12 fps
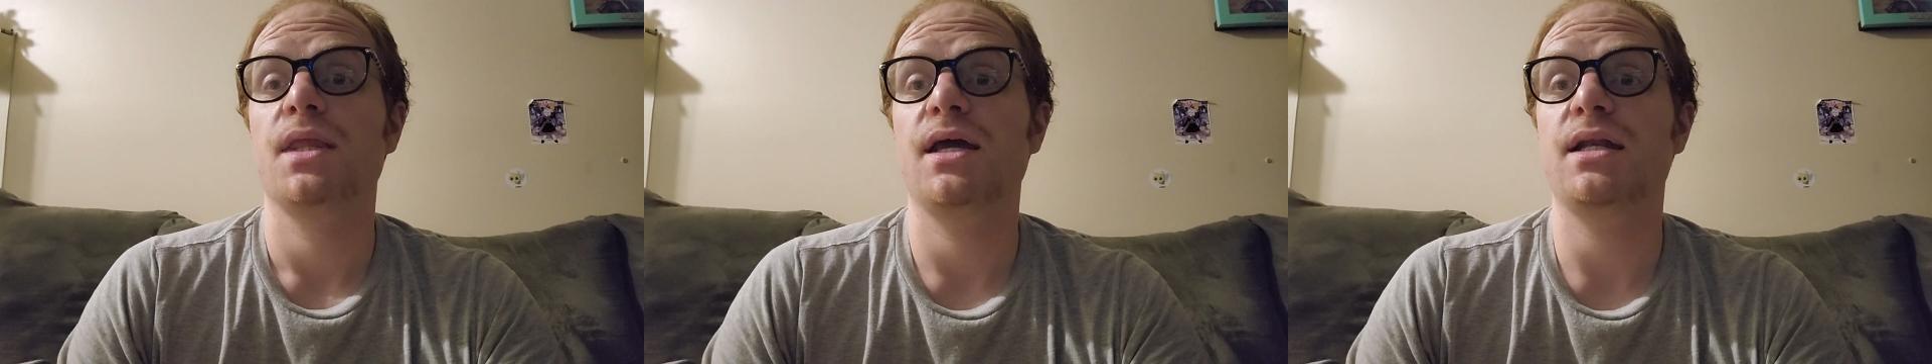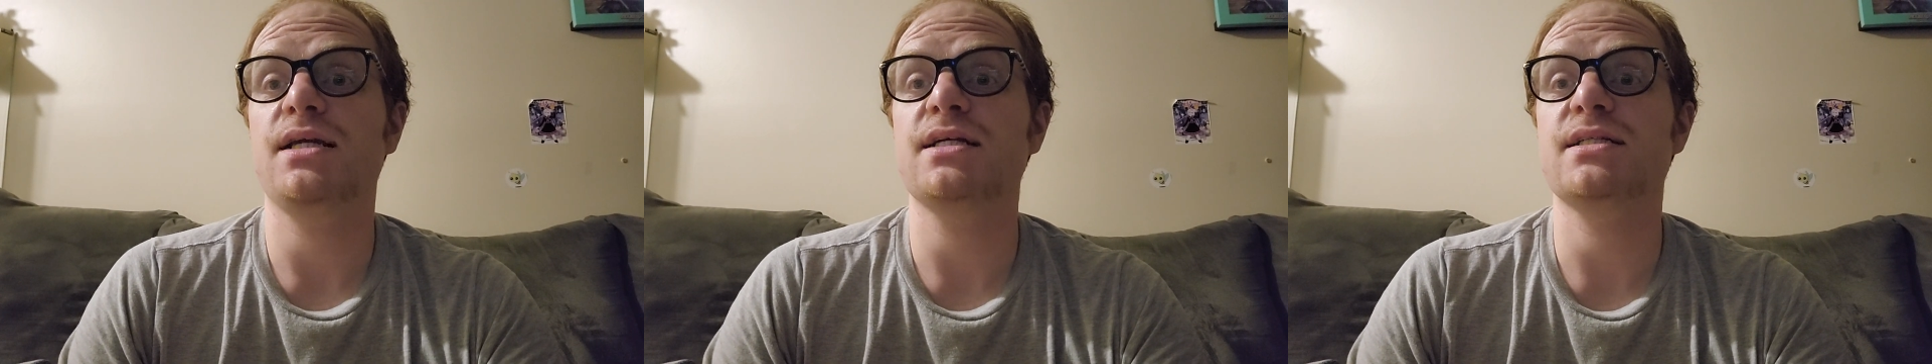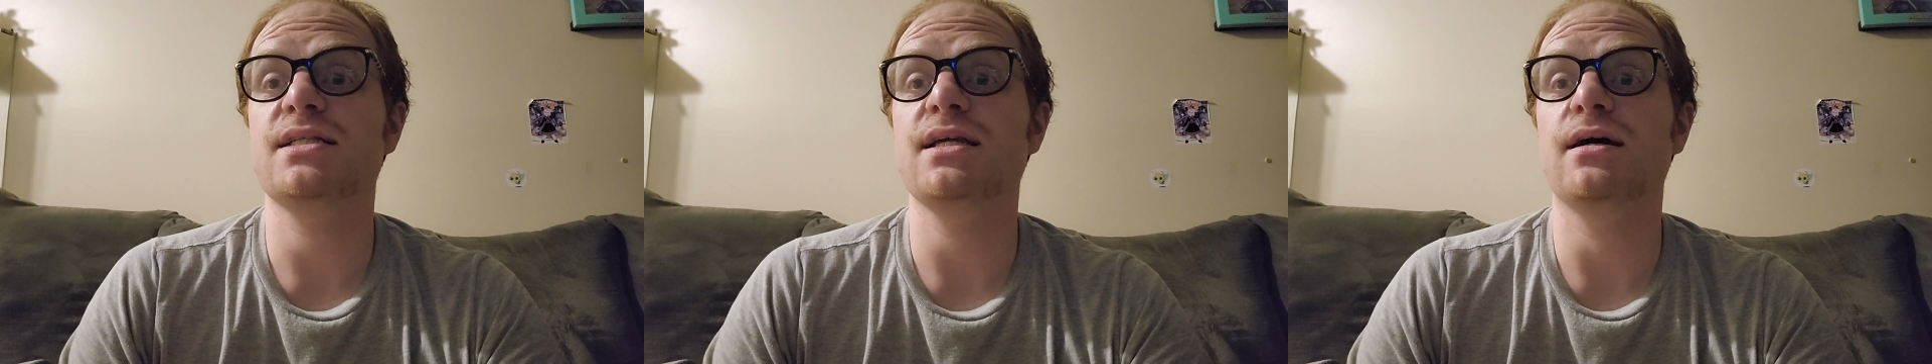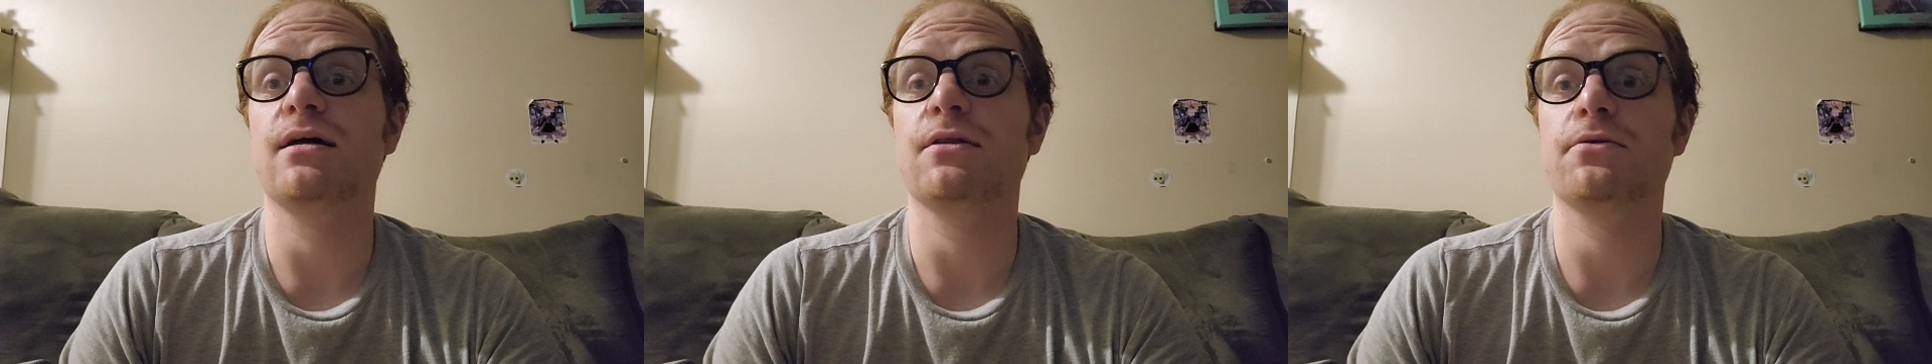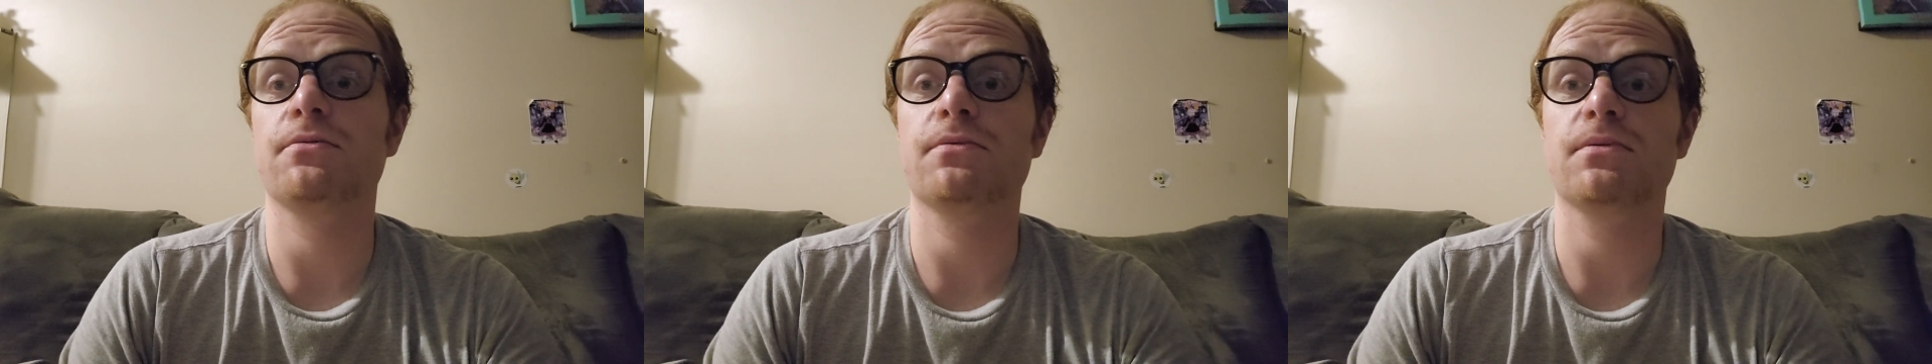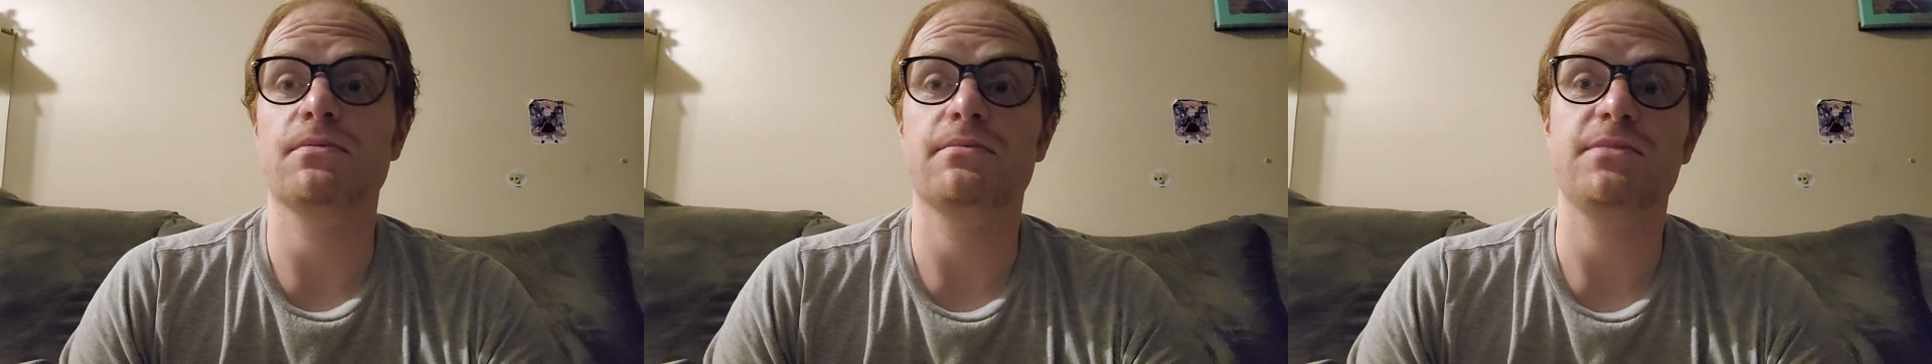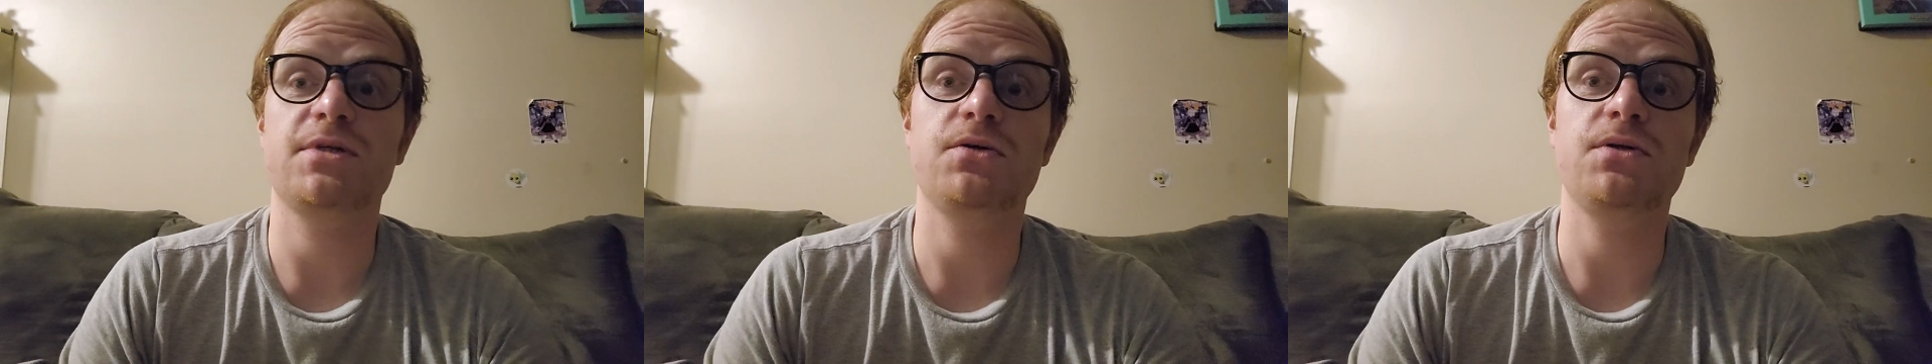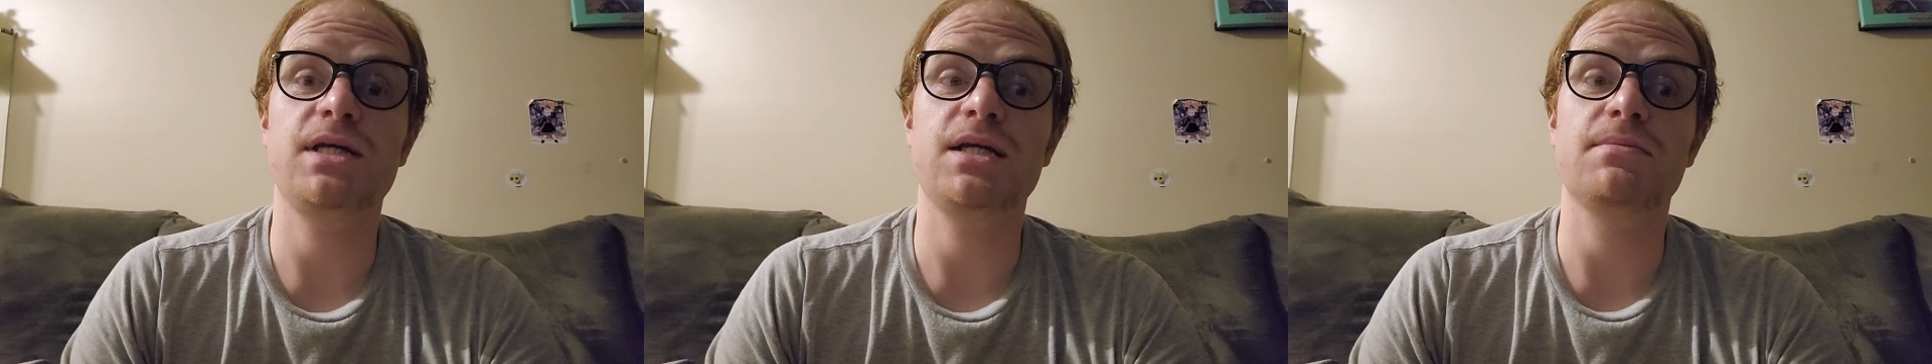And I guess the other
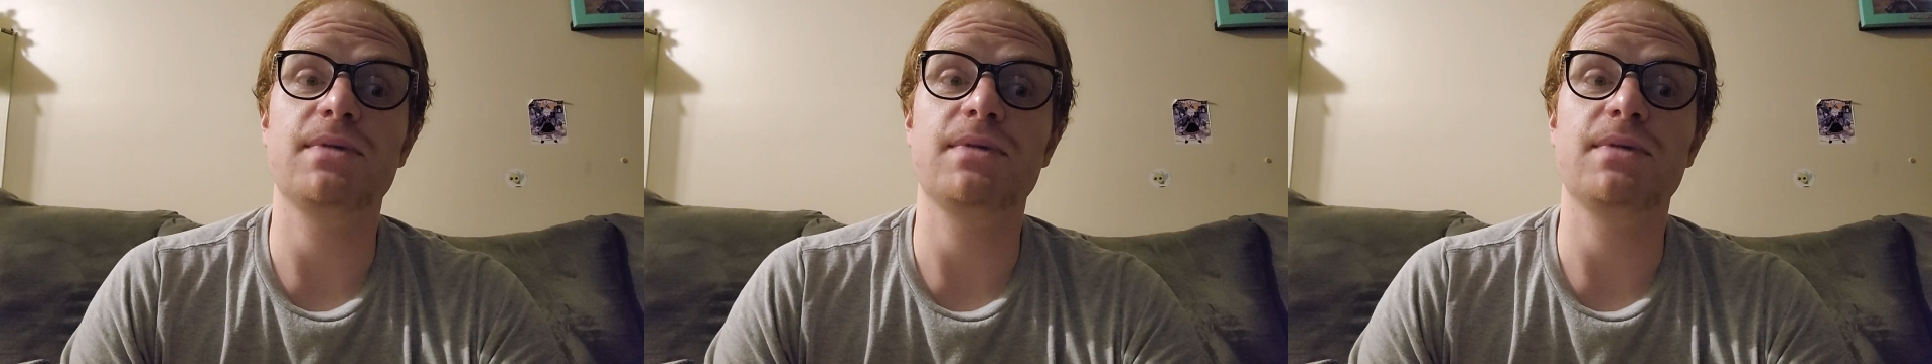unique